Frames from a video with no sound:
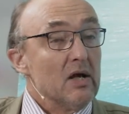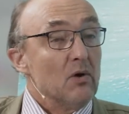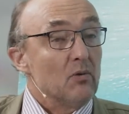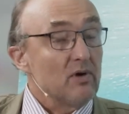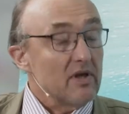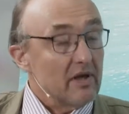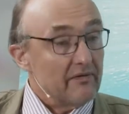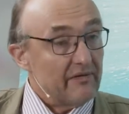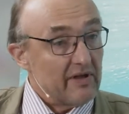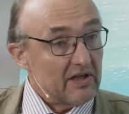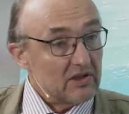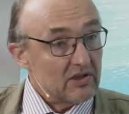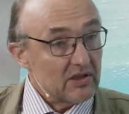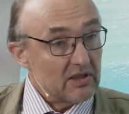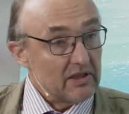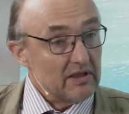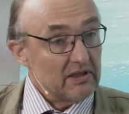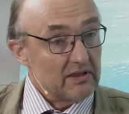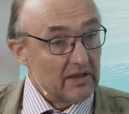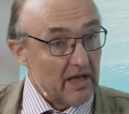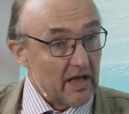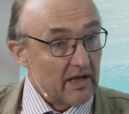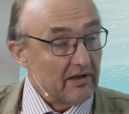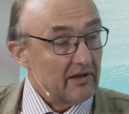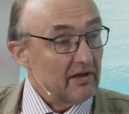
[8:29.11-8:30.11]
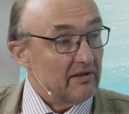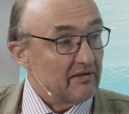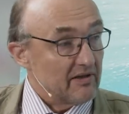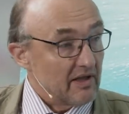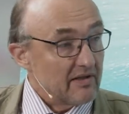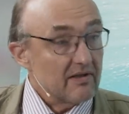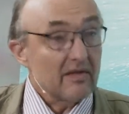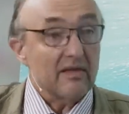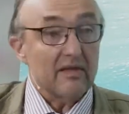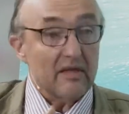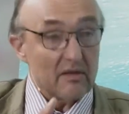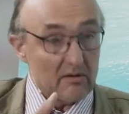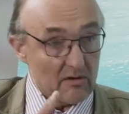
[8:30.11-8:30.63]
We have actually done, and
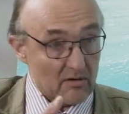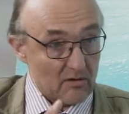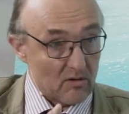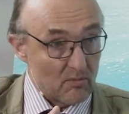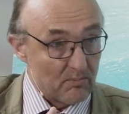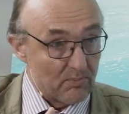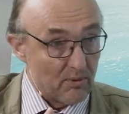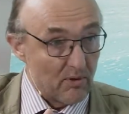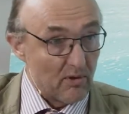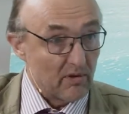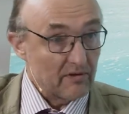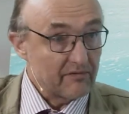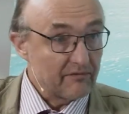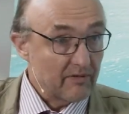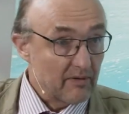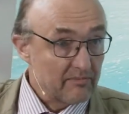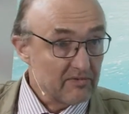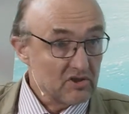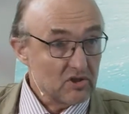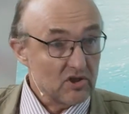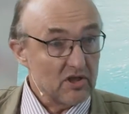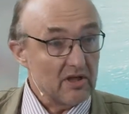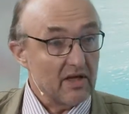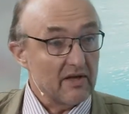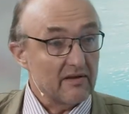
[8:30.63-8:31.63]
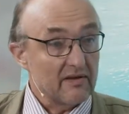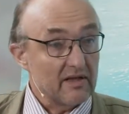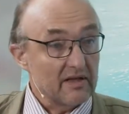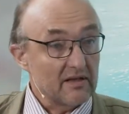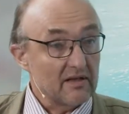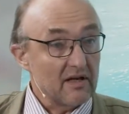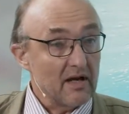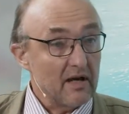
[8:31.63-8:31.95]
this is its support from the GIZ